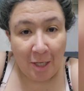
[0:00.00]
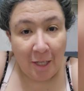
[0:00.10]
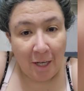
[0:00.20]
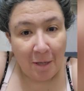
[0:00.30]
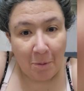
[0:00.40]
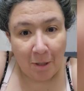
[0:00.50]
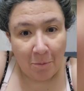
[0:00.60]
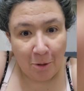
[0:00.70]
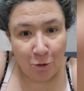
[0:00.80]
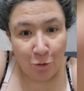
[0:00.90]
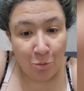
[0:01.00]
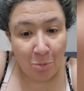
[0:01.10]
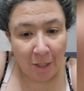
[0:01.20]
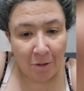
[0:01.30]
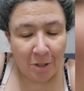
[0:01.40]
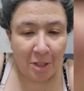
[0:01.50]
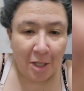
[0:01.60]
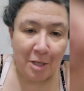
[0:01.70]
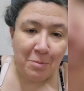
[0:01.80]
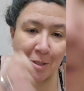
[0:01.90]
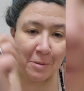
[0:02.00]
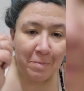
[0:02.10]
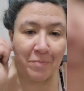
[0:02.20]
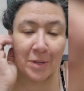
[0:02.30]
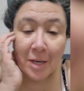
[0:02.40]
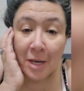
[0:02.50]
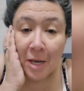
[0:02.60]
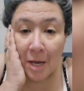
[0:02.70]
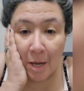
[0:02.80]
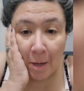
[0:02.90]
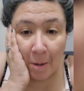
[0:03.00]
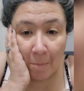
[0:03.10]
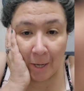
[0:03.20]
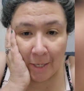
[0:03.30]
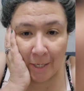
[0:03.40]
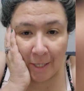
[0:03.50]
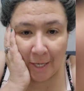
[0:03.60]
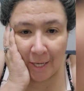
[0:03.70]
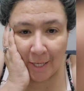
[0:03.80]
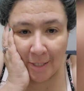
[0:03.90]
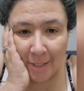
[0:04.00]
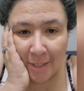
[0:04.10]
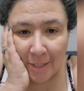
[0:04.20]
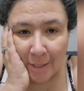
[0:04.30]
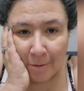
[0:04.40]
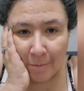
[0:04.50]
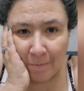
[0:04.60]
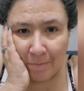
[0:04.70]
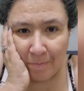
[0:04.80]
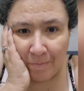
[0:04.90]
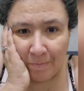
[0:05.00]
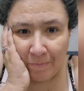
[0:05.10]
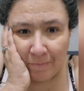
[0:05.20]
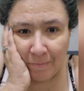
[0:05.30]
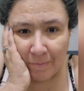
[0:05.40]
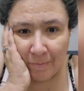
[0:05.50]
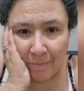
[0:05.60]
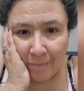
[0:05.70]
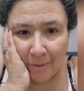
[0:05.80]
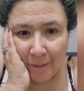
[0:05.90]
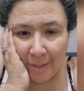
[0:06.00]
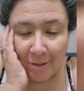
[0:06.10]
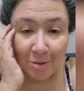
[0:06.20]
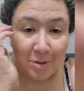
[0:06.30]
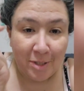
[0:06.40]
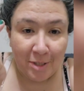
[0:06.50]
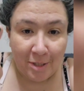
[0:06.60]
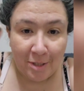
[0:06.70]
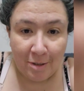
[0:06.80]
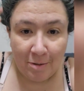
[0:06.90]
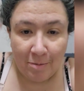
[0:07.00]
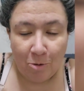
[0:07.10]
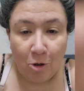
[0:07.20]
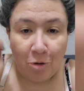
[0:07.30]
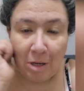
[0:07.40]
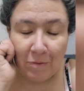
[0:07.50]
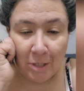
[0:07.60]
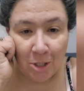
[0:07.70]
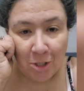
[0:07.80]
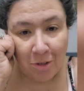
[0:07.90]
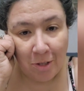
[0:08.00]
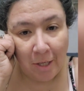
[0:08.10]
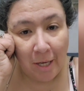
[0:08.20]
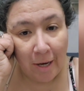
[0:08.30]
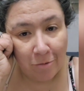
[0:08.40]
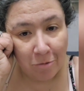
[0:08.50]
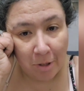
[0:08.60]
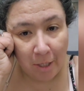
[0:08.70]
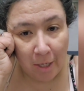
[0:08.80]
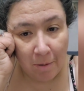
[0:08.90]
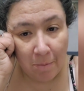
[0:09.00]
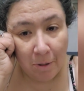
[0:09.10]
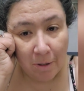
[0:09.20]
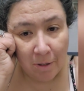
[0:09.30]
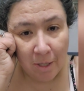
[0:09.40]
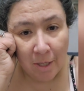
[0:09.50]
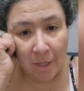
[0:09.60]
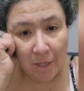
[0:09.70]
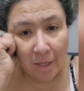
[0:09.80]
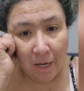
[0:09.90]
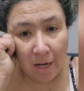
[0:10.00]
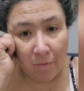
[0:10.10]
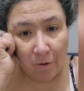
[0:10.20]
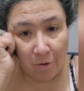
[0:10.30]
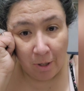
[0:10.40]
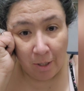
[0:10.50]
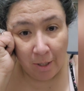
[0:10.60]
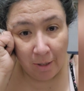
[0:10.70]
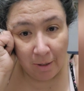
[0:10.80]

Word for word: he and I can be a little bit too blunt at times. But in any case, um, there's uh, an autograph session thingy after the game, and I'm very